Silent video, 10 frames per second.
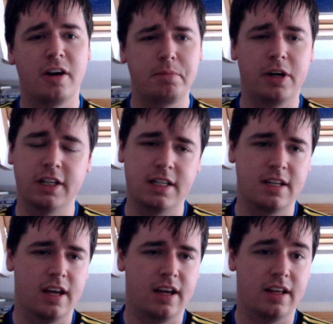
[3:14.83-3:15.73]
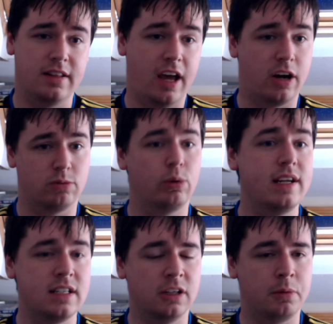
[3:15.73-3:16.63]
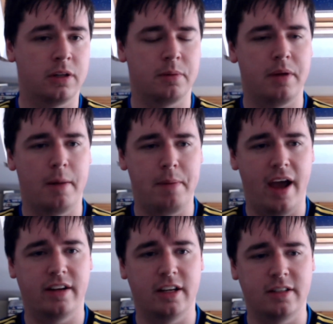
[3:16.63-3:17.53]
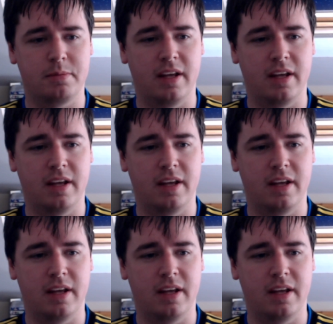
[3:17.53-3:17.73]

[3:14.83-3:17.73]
but they are reasonable about it